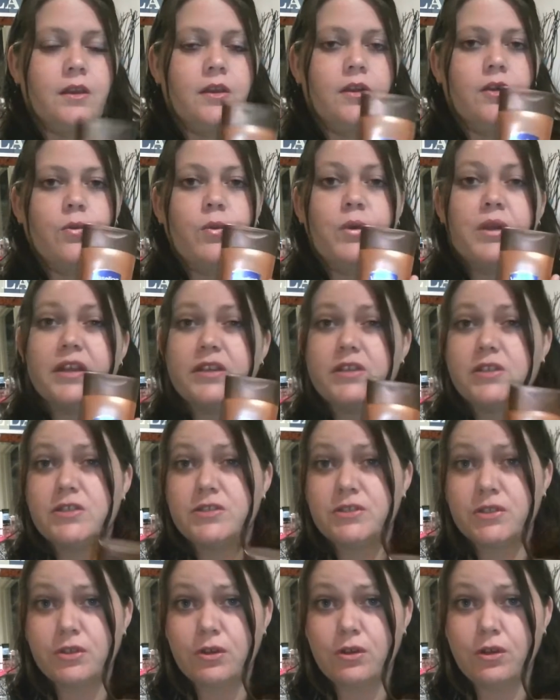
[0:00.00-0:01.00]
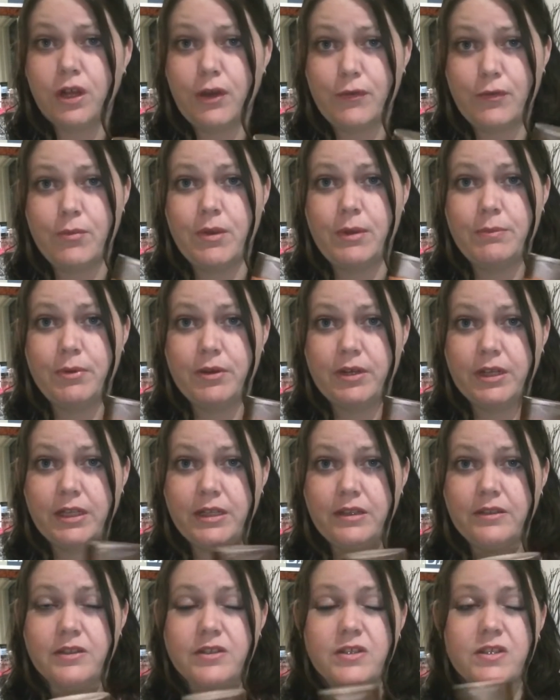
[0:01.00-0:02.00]
when I used it all over my
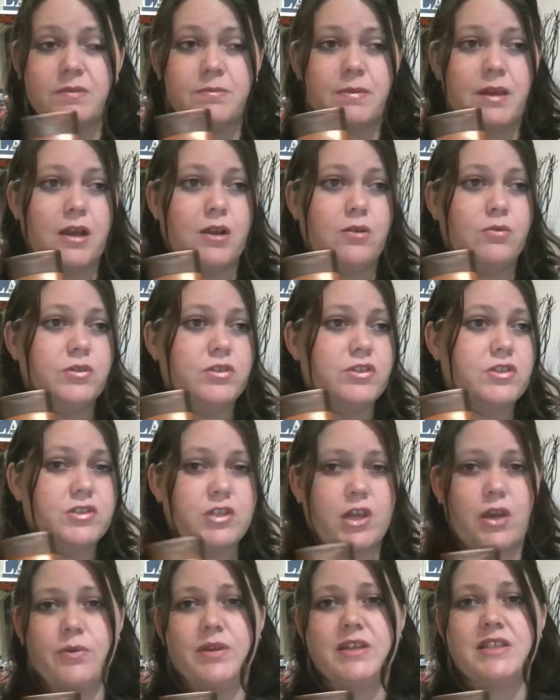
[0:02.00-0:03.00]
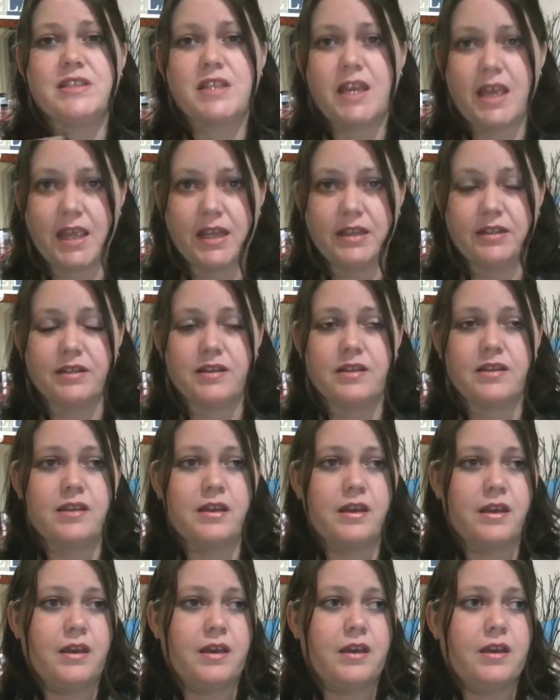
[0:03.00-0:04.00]
body, the smell was so intense.
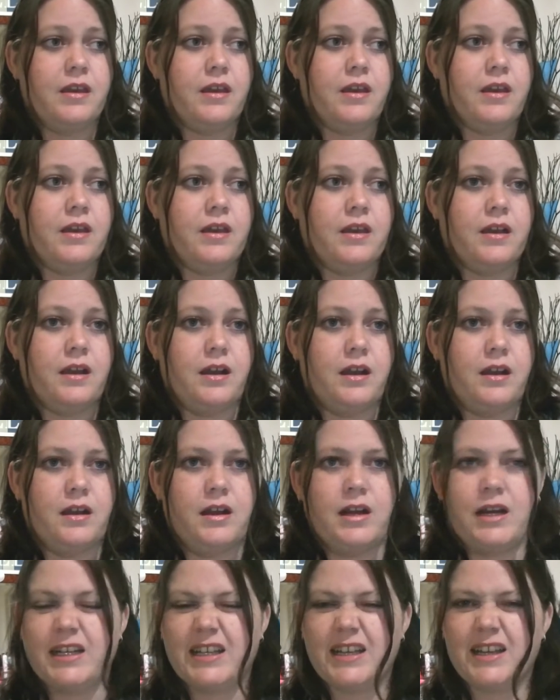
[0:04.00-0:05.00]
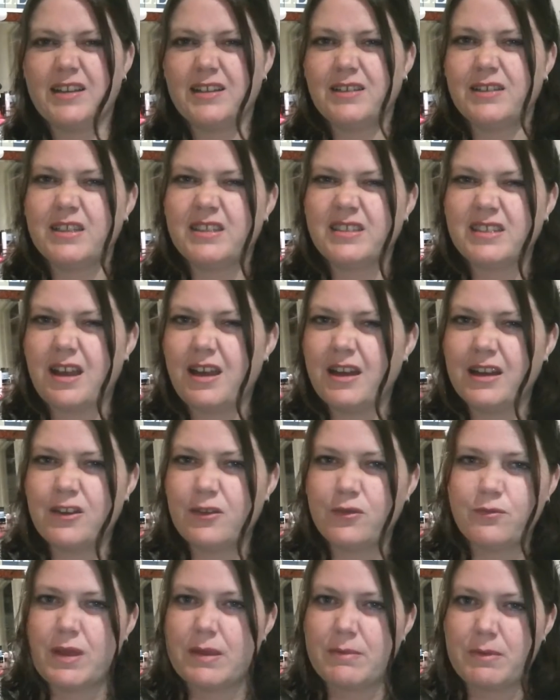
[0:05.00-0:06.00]
It kind
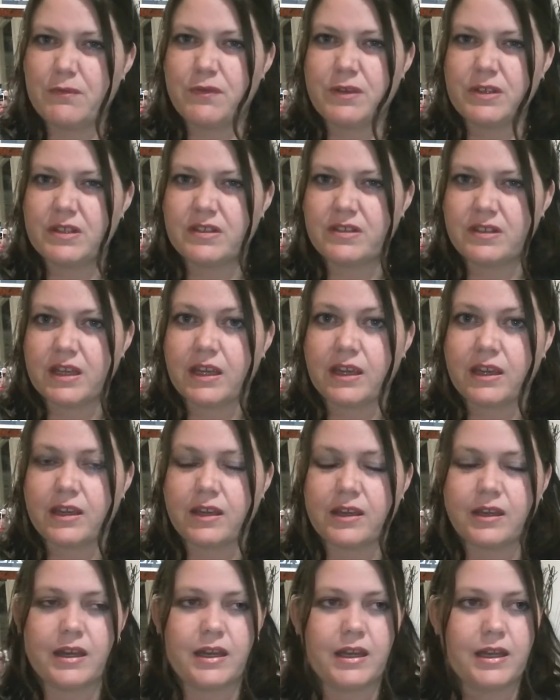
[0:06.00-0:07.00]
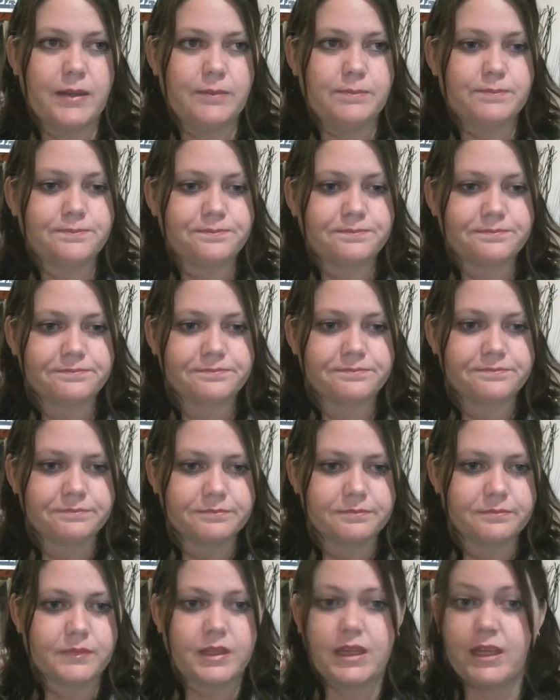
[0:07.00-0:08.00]
of made me feel sick.
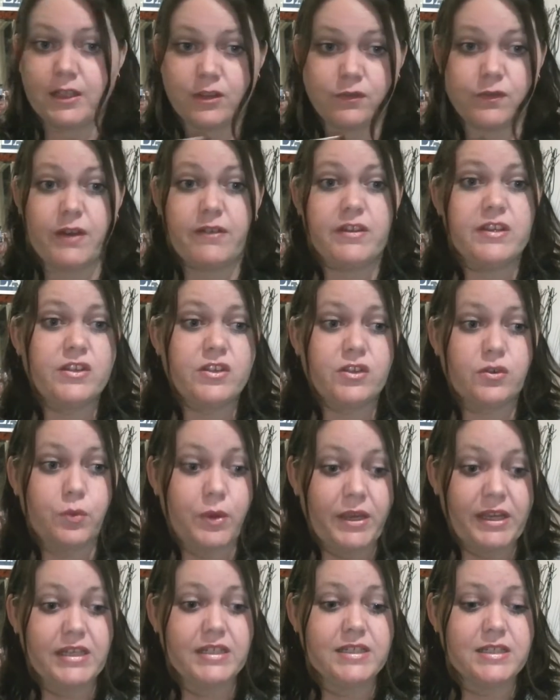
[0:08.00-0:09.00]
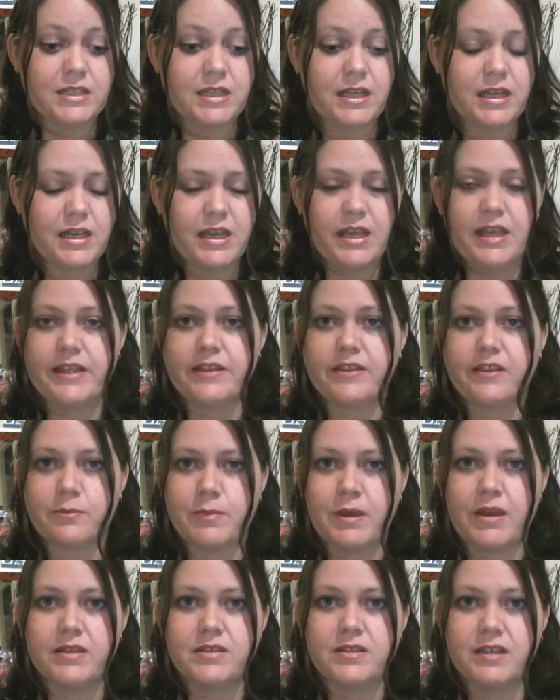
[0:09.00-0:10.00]
It's very sweet. It
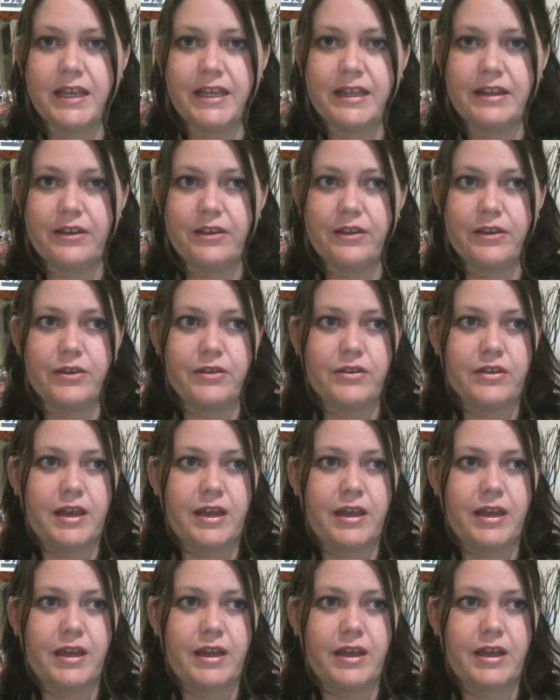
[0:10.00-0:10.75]
smells like those